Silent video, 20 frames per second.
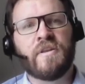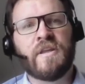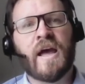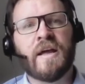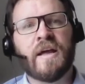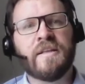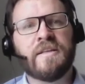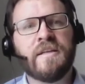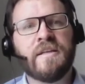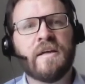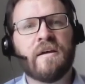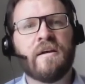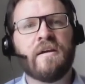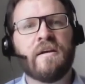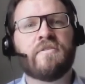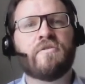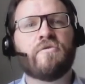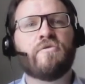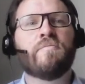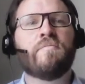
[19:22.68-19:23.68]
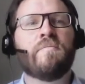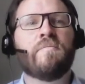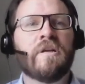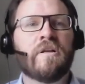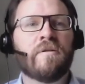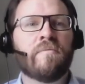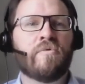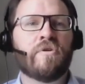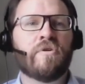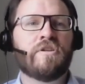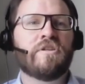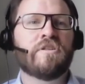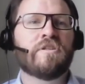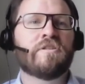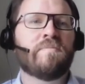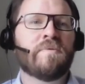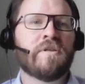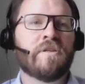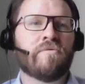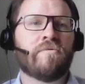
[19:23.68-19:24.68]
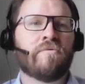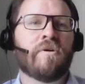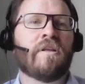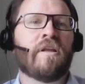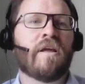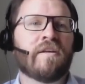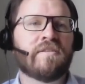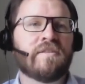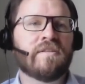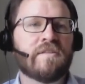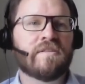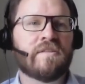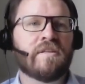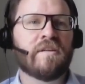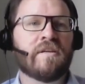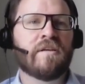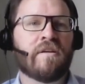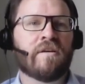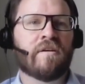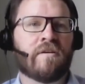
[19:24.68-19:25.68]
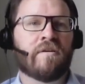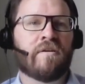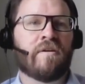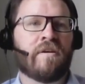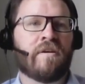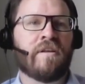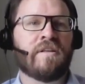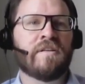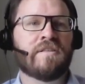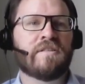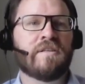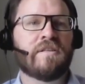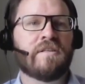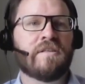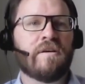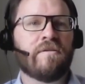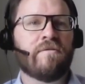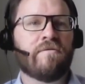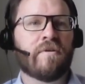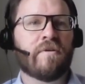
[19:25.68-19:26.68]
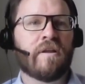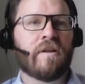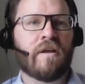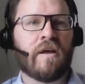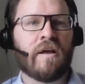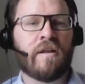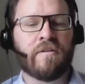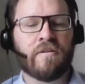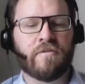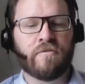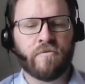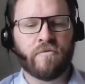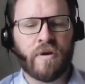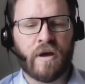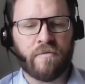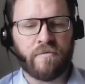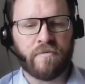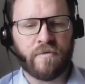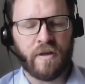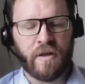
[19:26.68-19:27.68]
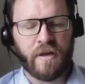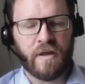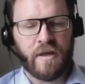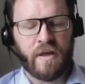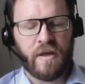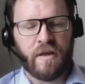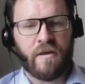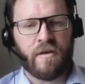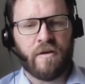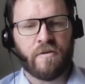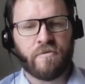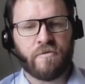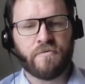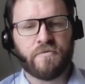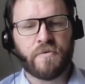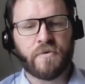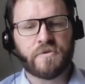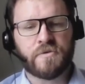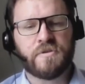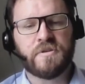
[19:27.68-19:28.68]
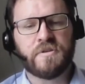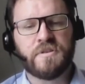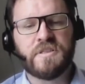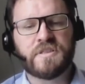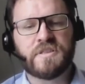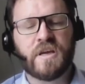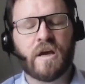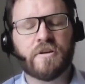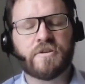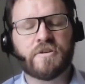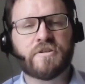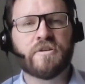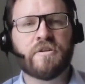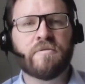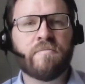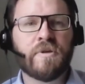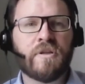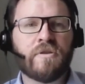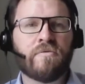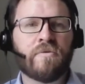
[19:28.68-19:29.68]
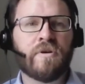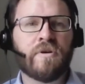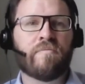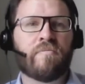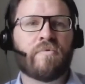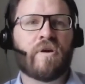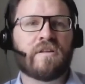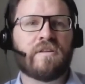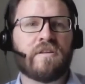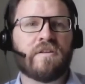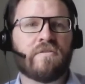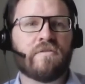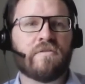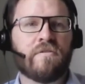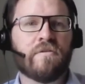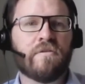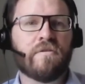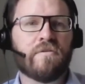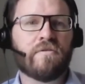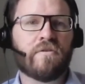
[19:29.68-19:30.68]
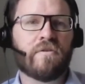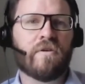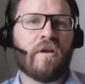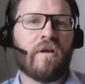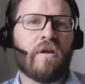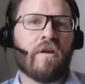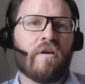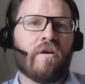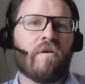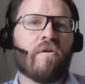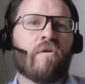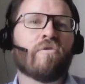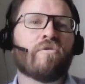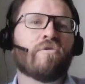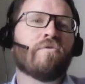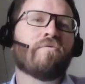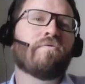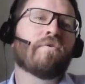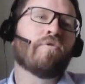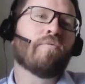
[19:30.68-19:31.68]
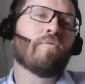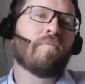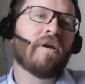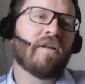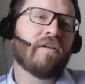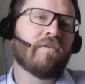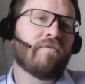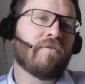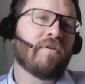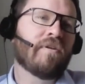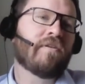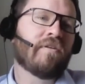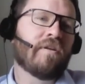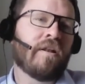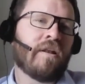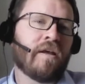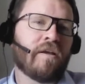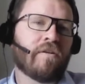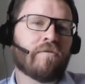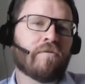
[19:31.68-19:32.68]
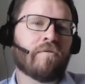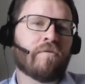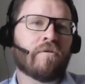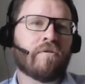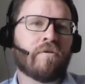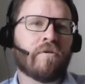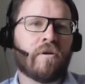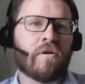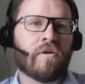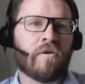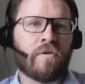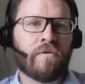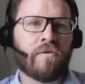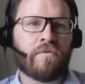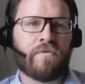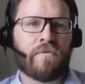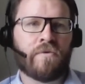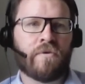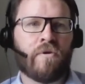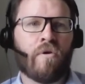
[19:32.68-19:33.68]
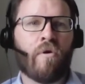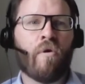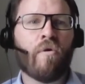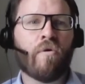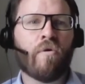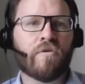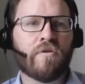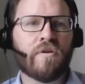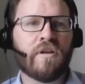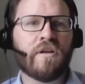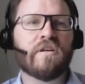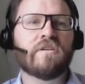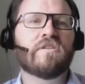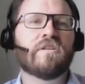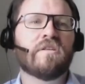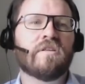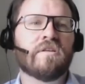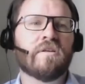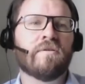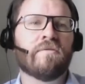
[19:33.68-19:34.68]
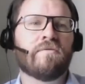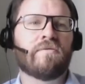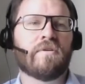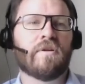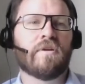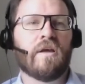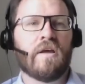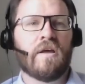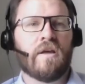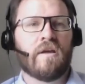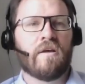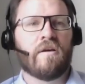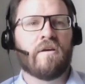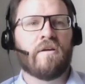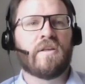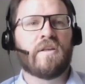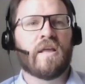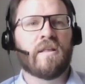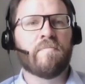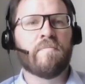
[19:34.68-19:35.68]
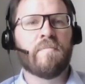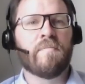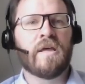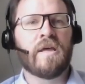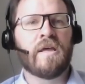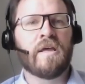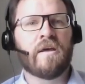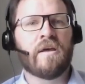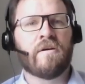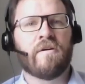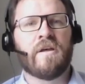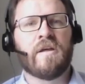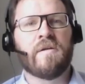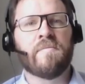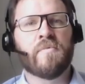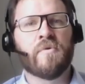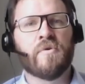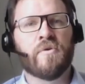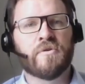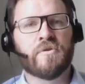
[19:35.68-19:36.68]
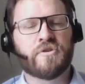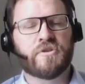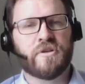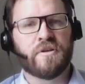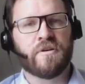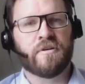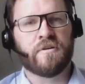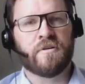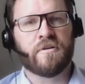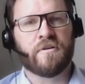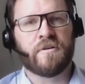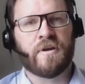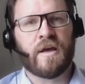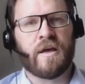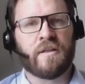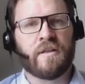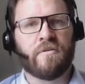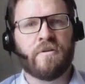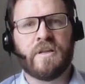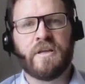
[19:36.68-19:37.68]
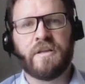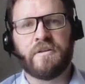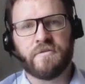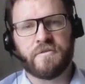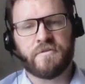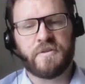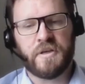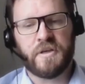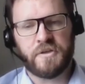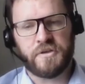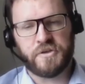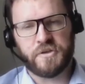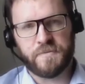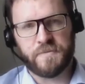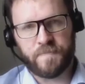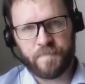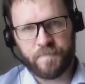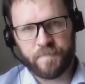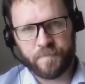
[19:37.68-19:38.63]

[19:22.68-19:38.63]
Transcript: The idea is to build bridges between existing initiative and to have to foster discussion between practitioners, also for the benefit later on of other initiatives that may emerge at a later stage.